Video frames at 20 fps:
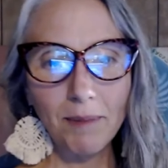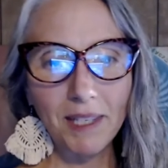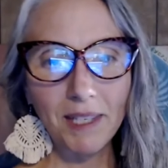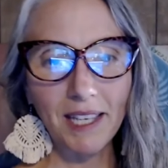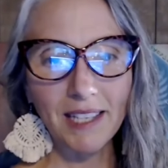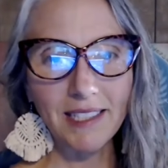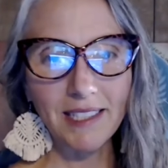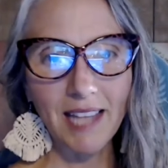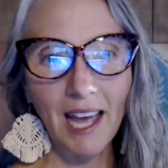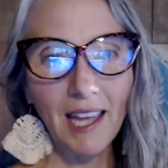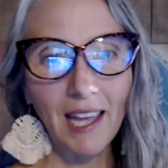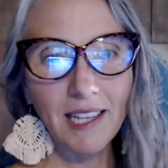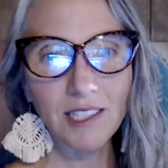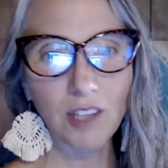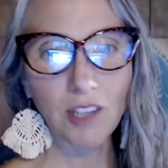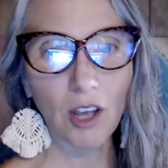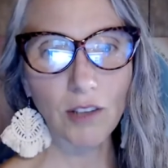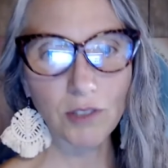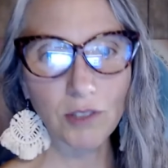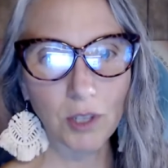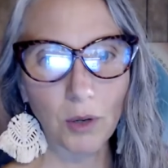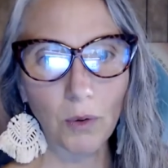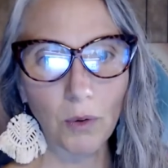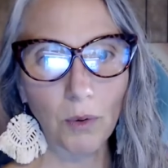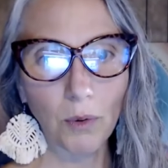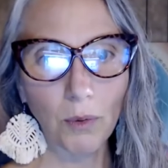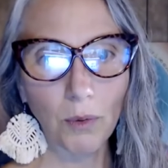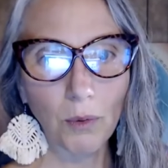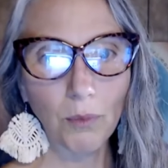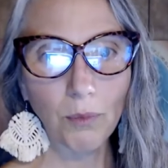because that is
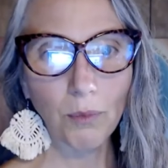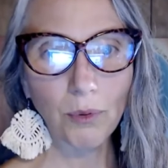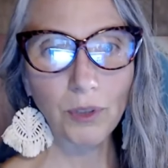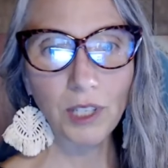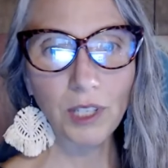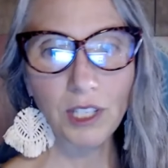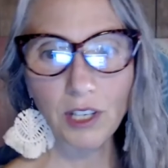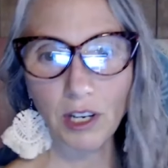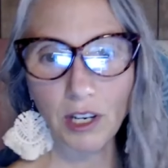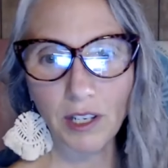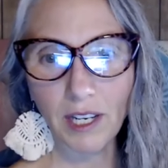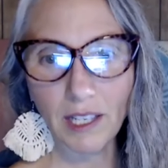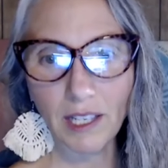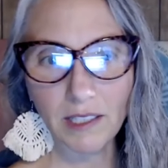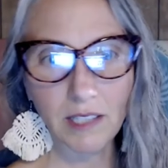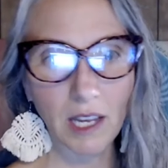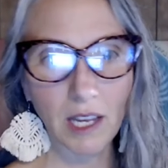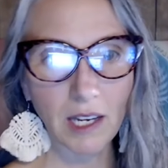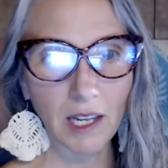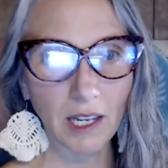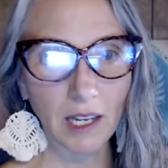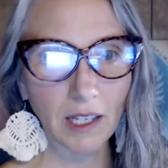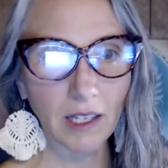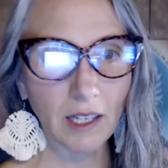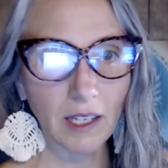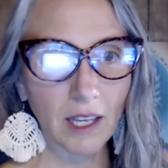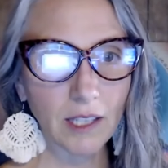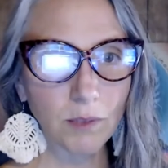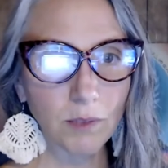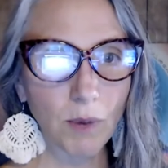also pretty darn
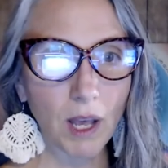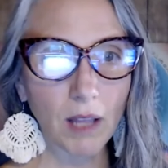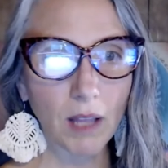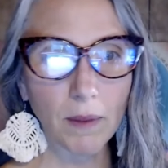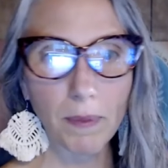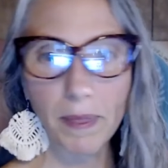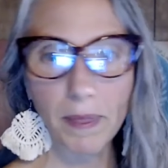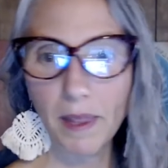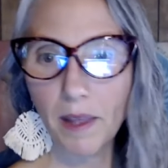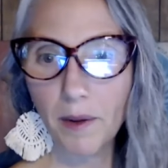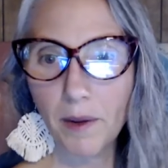exciting as well.